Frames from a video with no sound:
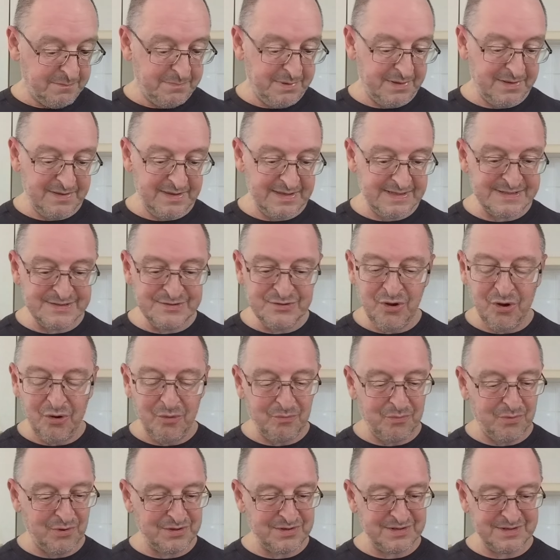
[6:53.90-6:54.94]
but it's
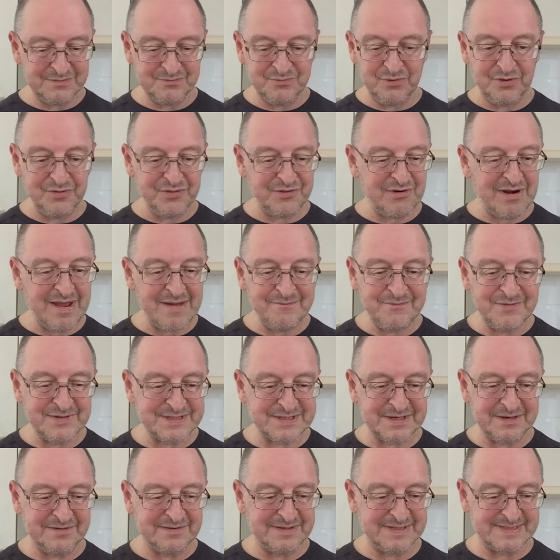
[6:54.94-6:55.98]
not what it, what they're
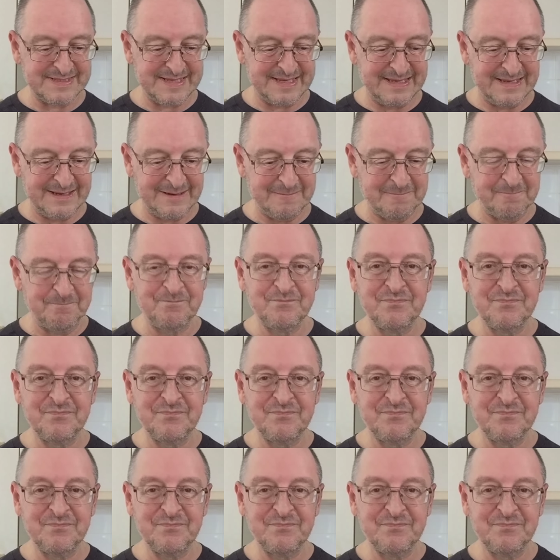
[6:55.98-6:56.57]
advertising.